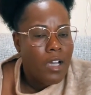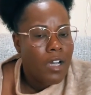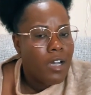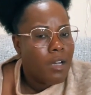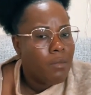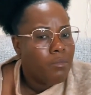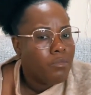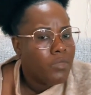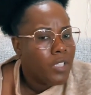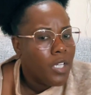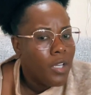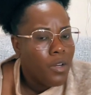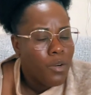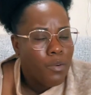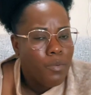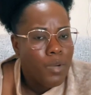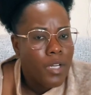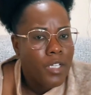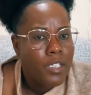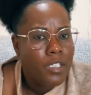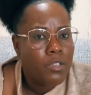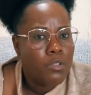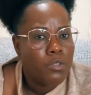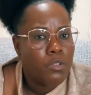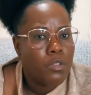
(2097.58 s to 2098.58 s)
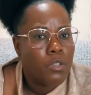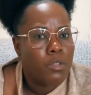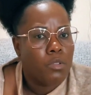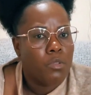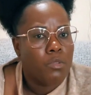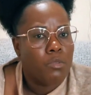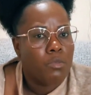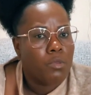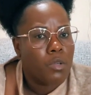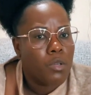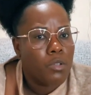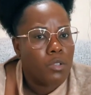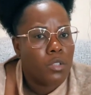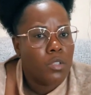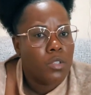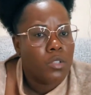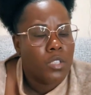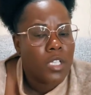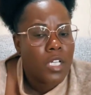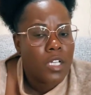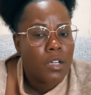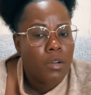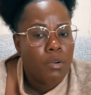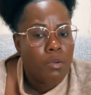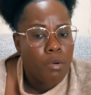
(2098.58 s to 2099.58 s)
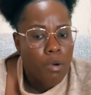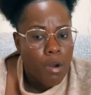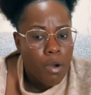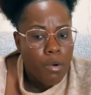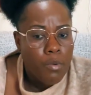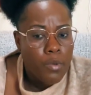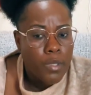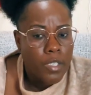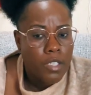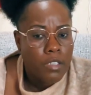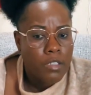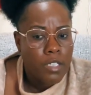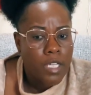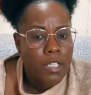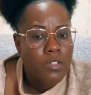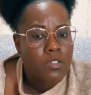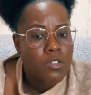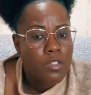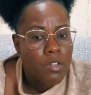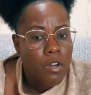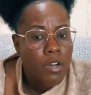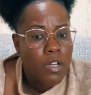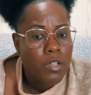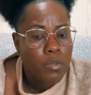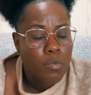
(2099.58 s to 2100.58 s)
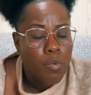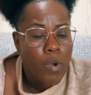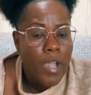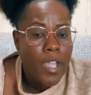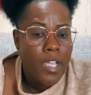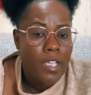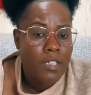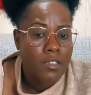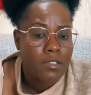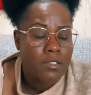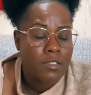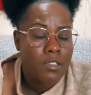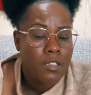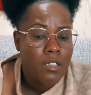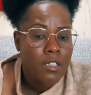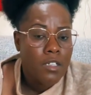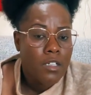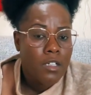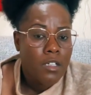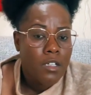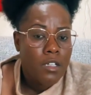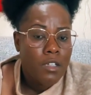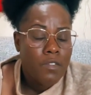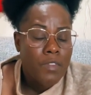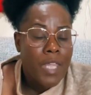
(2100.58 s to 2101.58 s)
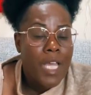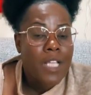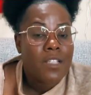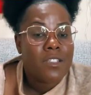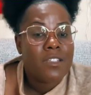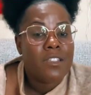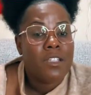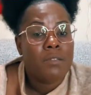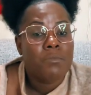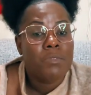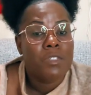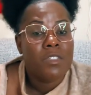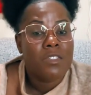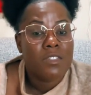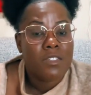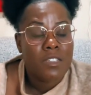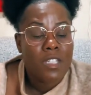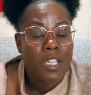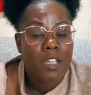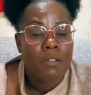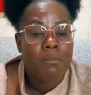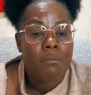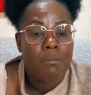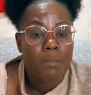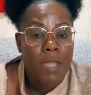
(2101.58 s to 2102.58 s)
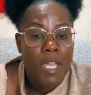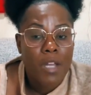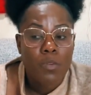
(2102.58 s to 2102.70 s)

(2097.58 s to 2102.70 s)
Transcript: Um, they already, you know, grow, look growing in certain ways that some sick